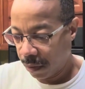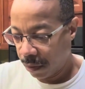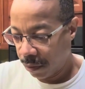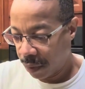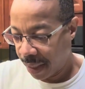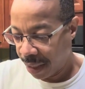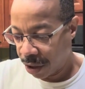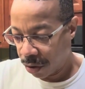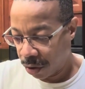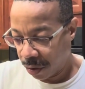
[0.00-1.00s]
But I
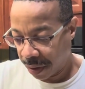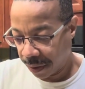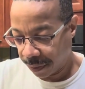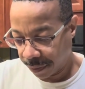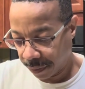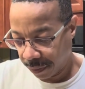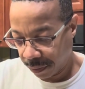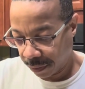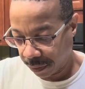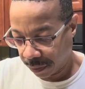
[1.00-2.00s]
enjoy doing it.
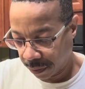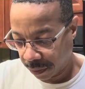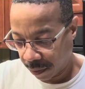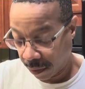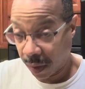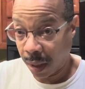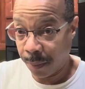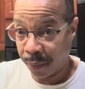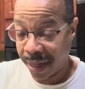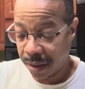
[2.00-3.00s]
It
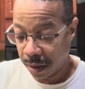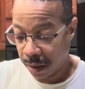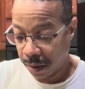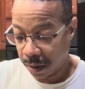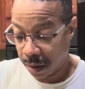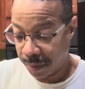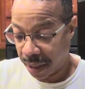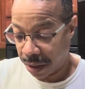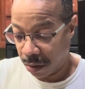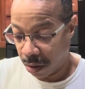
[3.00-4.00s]
brings in good money,
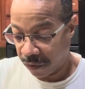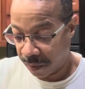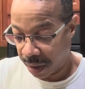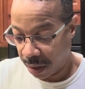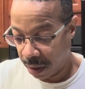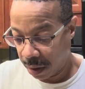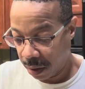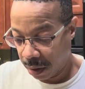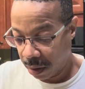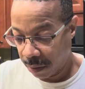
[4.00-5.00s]
you all, for me.
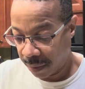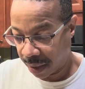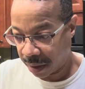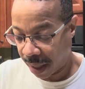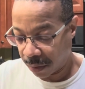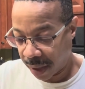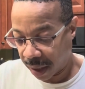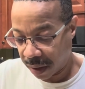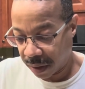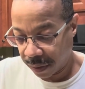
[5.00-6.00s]
My tax
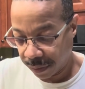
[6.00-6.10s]
practice.